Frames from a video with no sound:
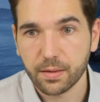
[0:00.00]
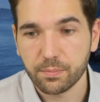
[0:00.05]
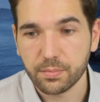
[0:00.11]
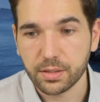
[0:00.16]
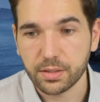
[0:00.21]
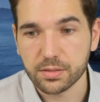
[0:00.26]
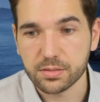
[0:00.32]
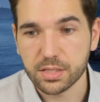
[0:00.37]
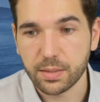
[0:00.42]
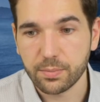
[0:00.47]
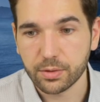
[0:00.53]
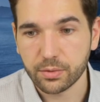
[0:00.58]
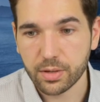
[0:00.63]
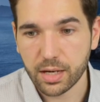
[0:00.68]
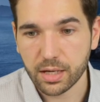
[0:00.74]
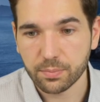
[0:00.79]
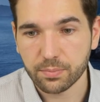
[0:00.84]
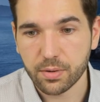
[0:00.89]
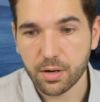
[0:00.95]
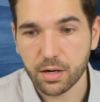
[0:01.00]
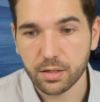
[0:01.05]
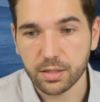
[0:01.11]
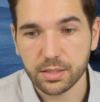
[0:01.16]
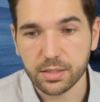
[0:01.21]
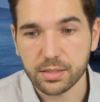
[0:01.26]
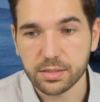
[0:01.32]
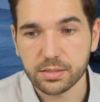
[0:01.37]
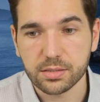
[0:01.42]
because the Democratic
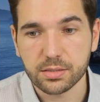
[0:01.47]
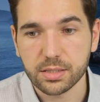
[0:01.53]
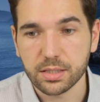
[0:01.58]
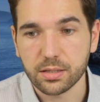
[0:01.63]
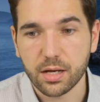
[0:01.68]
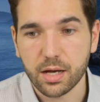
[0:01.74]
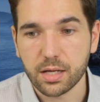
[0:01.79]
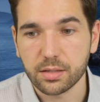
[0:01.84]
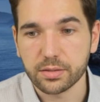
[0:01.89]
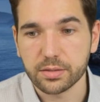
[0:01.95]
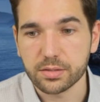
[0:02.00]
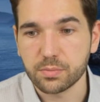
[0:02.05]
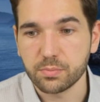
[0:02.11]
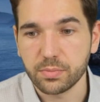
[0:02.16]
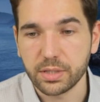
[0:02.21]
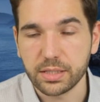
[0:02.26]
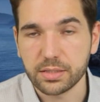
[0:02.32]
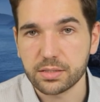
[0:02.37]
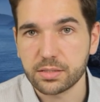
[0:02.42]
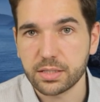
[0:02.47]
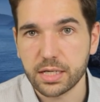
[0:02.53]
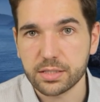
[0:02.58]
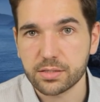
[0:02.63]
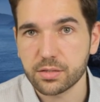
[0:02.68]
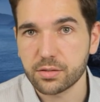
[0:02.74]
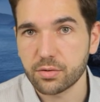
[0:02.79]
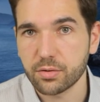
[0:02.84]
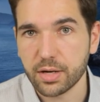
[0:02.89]
Party is still on this means
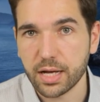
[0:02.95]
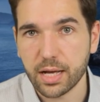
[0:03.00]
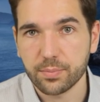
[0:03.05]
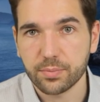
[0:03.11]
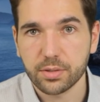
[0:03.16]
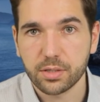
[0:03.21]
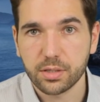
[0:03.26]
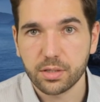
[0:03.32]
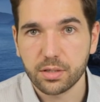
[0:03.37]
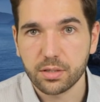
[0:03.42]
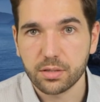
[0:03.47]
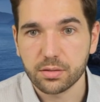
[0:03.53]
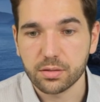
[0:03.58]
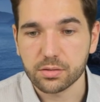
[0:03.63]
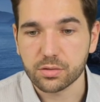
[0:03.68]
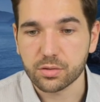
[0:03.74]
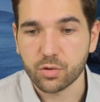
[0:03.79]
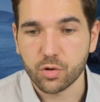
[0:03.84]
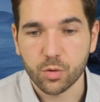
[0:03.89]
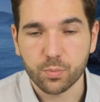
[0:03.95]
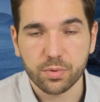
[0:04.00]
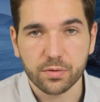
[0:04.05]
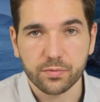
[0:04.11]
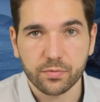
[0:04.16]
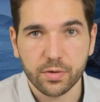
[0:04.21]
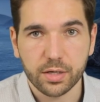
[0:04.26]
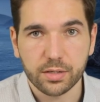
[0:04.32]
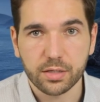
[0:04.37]
tested crap, this
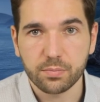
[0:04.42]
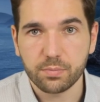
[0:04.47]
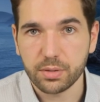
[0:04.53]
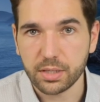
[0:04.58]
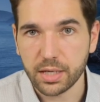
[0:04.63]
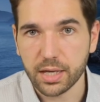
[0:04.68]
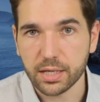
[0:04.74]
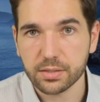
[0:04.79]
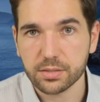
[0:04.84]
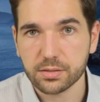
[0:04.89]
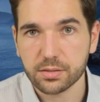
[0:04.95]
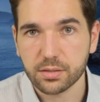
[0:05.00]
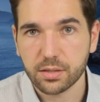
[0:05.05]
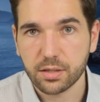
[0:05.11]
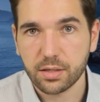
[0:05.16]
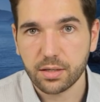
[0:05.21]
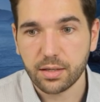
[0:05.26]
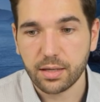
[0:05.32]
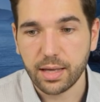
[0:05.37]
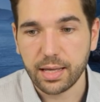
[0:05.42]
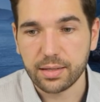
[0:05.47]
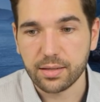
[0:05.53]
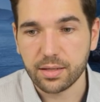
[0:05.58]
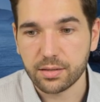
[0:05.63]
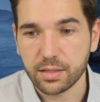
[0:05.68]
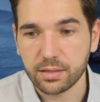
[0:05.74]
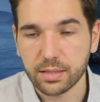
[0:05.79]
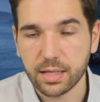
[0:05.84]
corporate funded BS, and
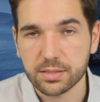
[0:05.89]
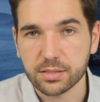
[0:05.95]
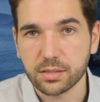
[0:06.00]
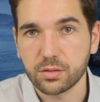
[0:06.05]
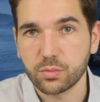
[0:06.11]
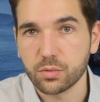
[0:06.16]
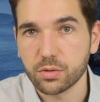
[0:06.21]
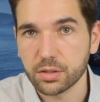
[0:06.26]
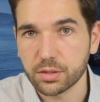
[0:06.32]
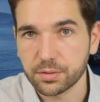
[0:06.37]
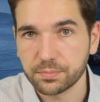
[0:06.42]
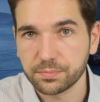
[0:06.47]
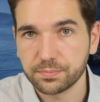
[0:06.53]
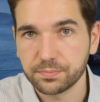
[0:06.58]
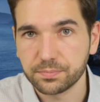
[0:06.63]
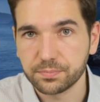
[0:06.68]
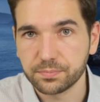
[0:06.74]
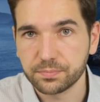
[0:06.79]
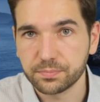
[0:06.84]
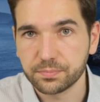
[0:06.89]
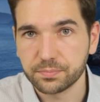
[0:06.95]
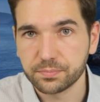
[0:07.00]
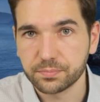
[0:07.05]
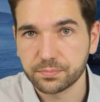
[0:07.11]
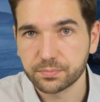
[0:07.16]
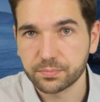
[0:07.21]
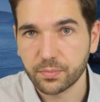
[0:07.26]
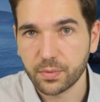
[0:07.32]
they think that's going to work.
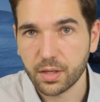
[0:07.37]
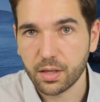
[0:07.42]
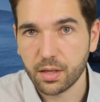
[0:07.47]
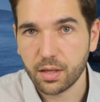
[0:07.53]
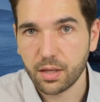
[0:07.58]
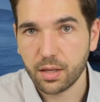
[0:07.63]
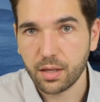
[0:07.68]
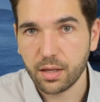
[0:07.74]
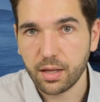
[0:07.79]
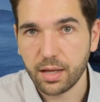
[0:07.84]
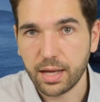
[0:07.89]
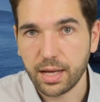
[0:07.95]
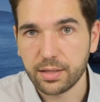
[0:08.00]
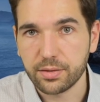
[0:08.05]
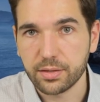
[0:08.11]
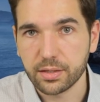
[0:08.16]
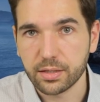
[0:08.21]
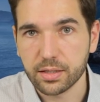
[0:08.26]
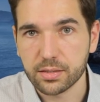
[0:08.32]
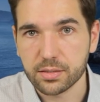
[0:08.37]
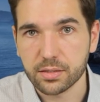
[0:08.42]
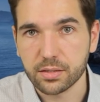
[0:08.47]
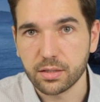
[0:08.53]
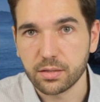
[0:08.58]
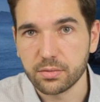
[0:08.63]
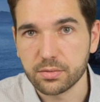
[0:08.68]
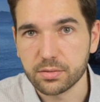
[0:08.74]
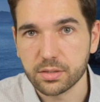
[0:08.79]
I think it's
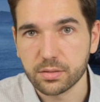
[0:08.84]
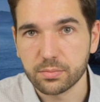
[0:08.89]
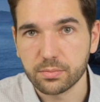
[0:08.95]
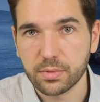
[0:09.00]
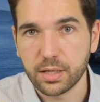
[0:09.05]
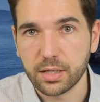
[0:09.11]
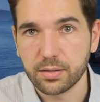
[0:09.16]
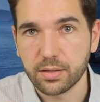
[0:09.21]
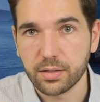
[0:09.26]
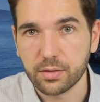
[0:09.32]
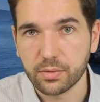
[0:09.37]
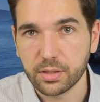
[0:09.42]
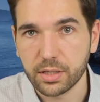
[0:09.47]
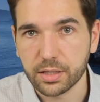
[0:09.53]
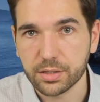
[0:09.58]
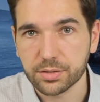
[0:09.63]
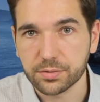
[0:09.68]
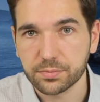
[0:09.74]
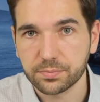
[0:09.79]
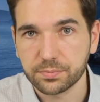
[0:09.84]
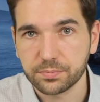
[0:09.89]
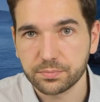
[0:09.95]
going to lose them another election.